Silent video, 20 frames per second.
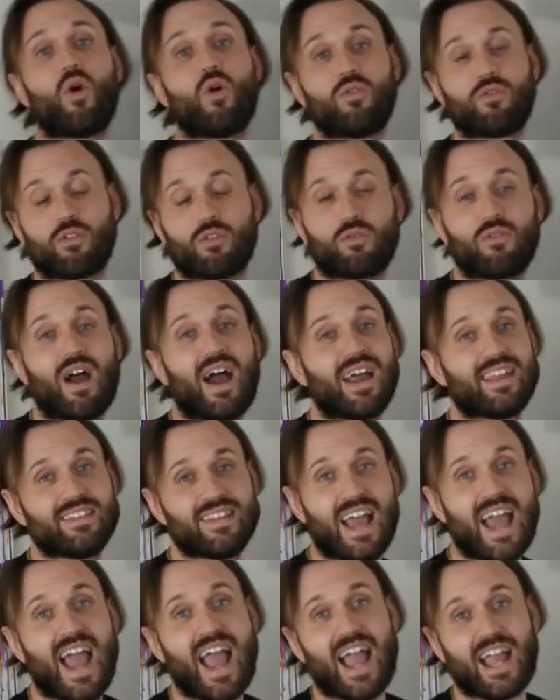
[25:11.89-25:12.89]
override
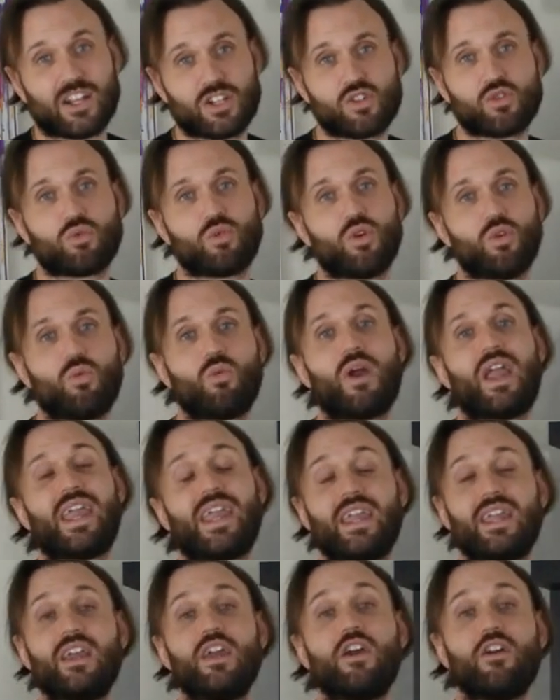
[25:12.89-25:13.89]
the actual
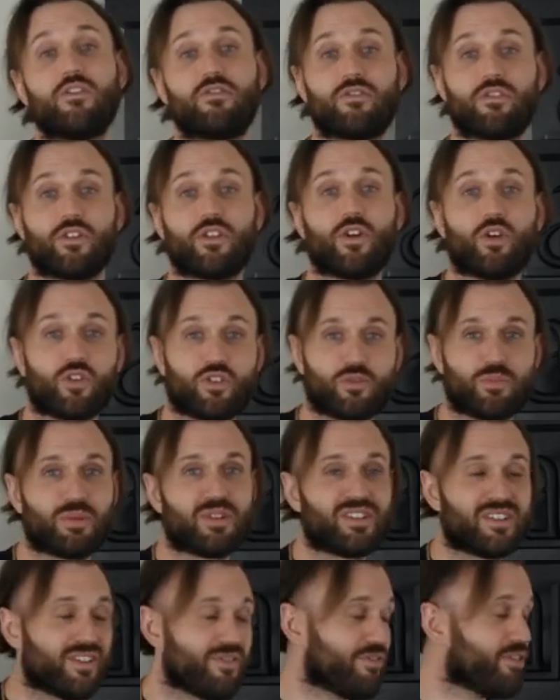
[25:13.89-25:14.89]
weight for those
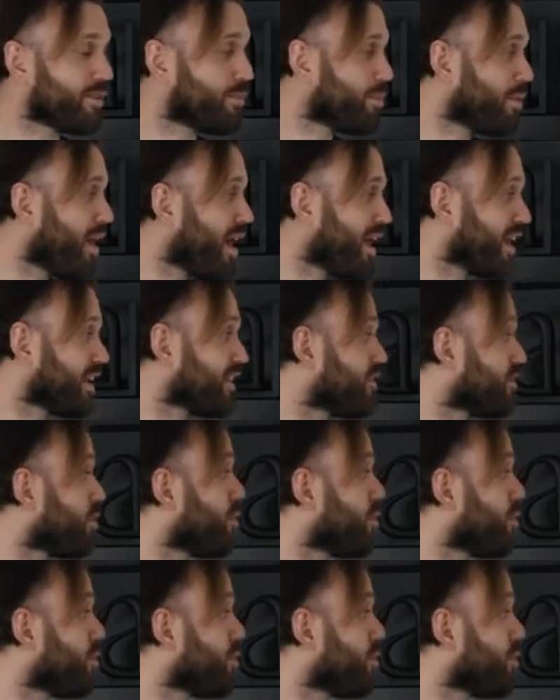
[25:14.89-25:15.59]
specific products.